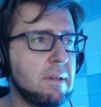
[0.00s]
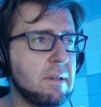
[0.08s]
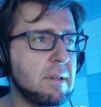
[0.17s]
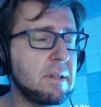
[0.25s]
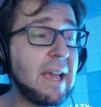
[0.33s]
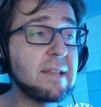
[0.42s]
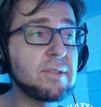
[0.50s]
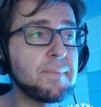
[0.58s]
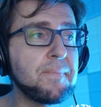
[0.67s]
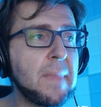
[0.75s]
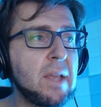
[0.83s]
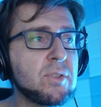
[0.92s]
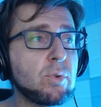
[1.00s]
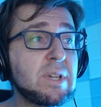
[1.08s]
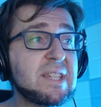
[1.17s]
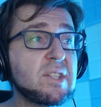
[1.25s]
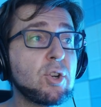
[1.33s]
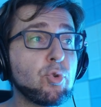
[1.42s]
nice. So
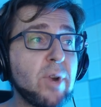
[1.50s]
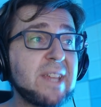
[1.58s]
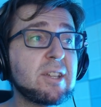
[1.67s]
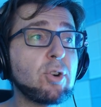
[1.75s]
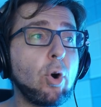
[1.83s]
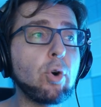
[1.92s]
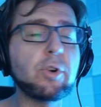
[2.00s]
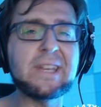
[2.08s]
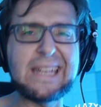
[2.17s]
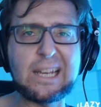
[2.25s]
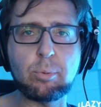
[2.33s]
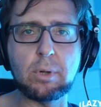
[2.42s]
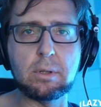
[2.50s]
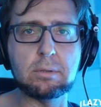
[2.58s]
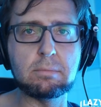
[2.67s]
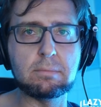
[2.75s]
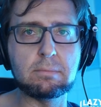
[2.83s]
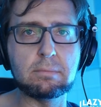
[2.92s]
this is greater or equal
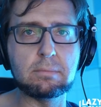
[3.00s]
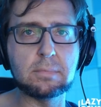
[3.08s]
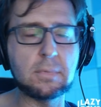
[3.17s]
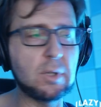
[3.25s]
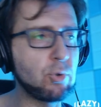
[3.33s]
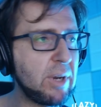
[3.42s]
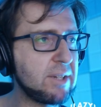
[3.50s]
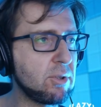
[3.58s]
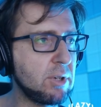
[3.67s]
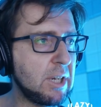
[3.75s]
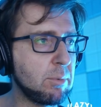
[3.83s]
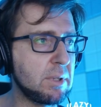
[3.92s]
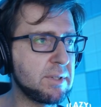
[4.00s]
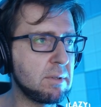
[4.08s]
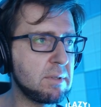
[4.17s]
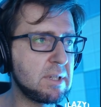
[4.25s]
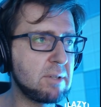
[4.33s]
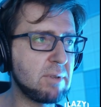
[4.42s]
greater equal. So
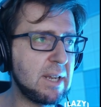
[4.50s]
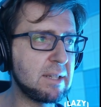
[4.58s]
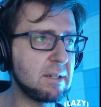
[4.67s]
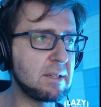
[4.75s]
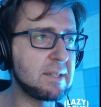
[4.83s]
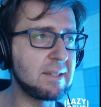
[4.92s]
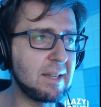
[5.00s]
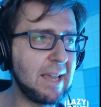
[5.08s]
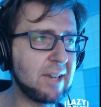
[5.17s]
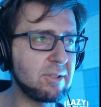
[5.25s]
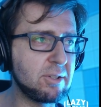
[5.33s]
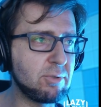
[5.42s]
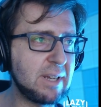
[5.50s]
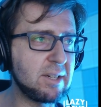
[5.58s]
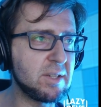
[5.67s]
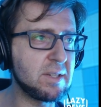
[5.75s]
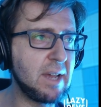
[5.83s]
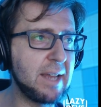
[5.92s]
it's greater, the actual
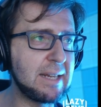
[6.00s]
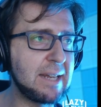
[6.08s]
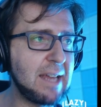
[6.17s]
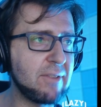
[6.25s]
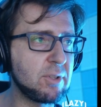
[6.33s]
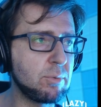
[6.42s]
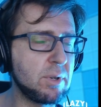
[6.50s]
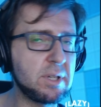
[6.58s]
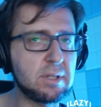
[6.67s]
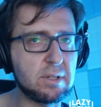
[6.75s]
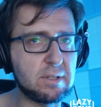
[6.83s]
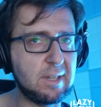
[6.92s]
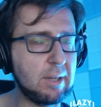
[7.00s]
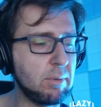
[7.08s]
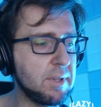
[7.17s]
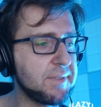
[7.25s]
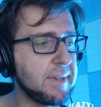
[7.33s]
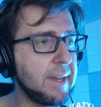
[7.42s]
greater sign, and afterwards just
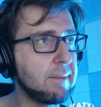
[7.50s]
equal sign.